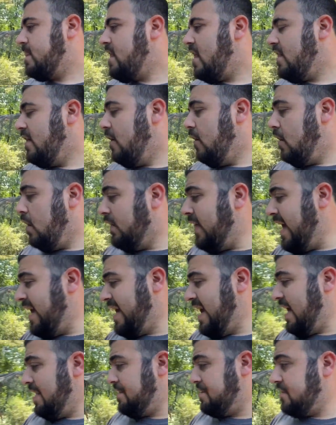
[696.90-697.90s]
All that
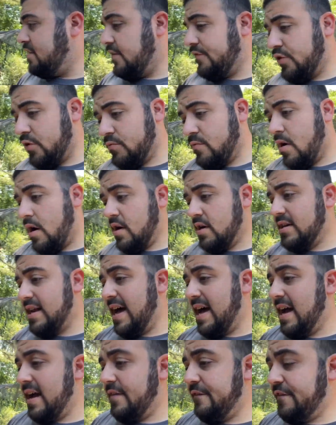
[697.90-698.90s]
kind of stuff, the wrong
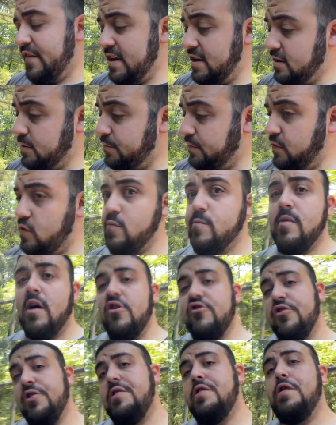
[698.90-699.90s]
diet and feeding them too
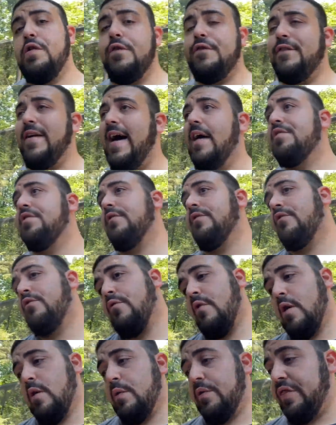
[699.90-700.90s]
much and too fast of
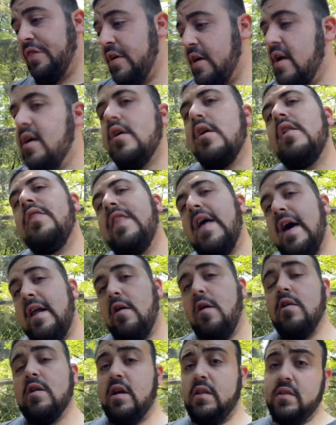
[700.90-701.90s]
growth, that
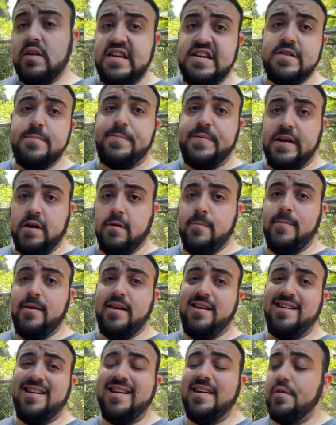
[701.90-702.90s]
all can lead to
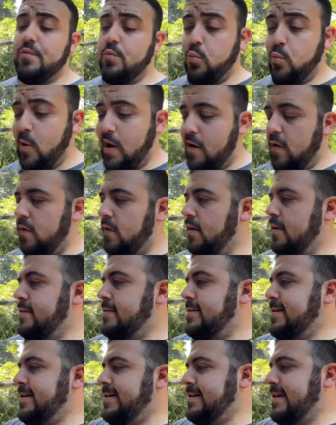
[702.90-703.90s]
pyramiding as well.
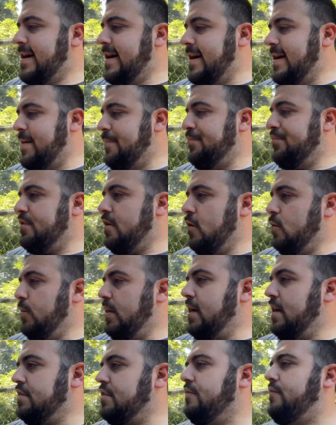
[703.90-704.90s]
So
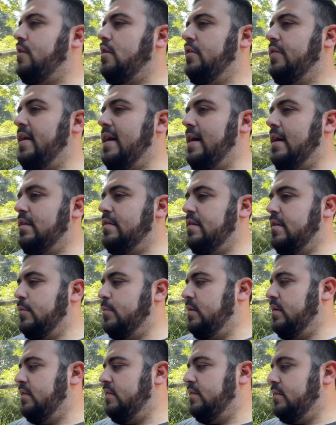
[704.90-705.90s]
because of all that, so
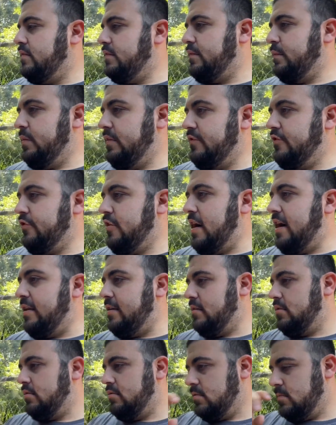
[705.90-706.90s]
we try
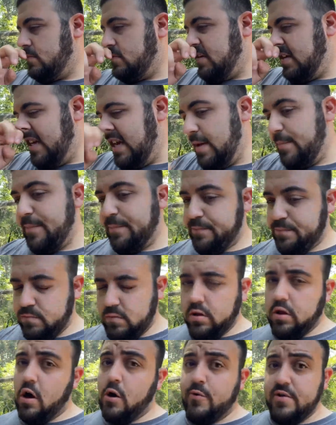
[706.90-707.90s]
to keep
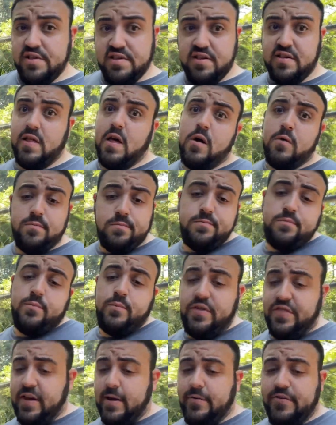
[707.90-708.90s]
low and slow.
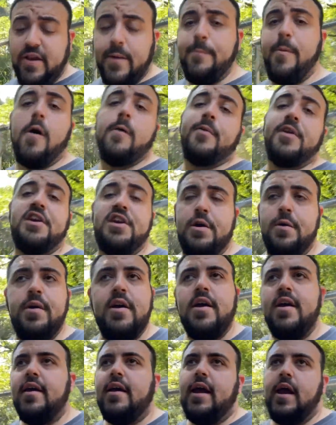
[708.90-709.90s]
We think barbecue,
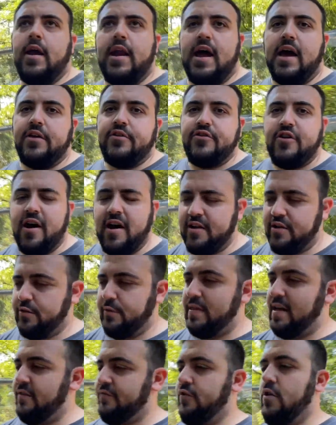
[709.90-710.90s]
and I try and do
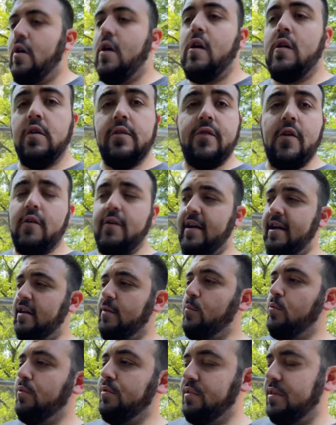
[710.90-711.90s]
that for all of our
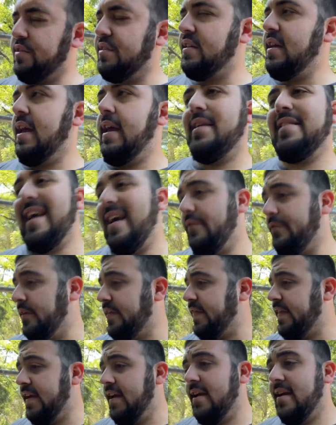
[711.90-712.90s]
animals, the snakes,
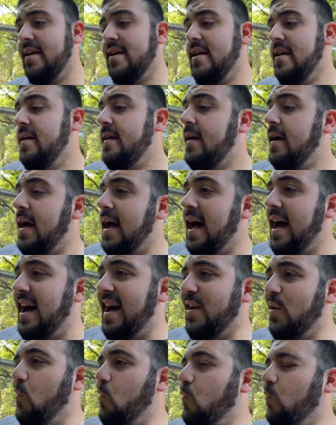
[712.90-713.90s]
everything.
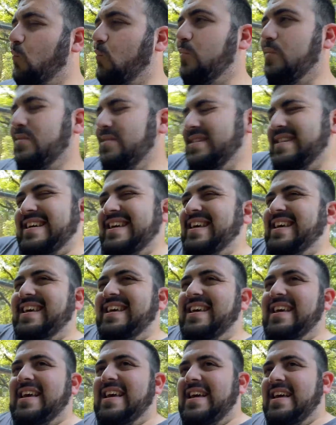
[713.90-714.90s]

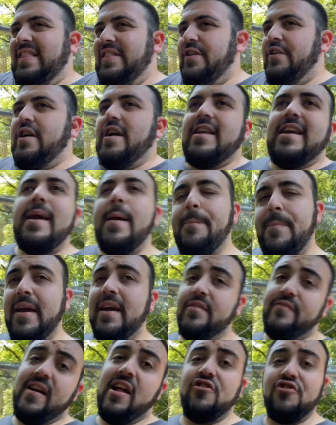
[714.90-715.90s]
They're going to get
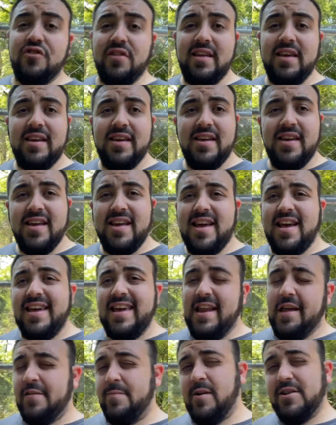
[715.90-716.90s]
big eventually.
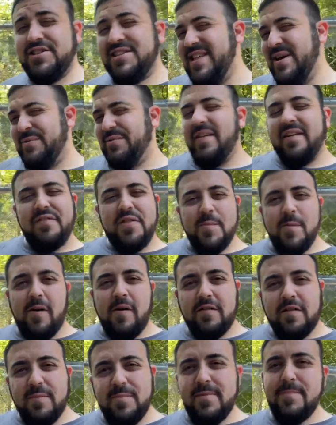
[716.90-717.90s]
You know, as much as I would love them
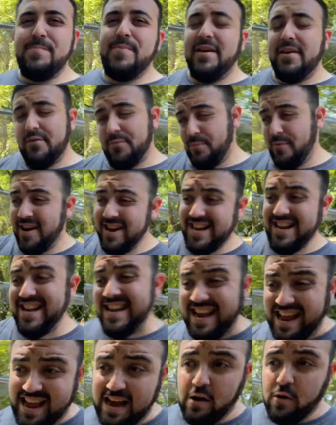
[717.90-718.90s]
all to be big right
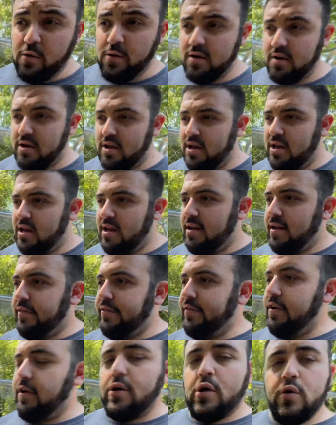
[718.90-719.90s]
now,
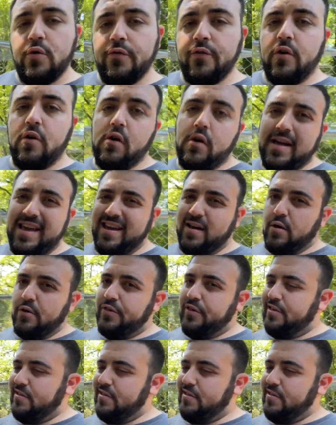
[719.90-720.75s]
their overall health is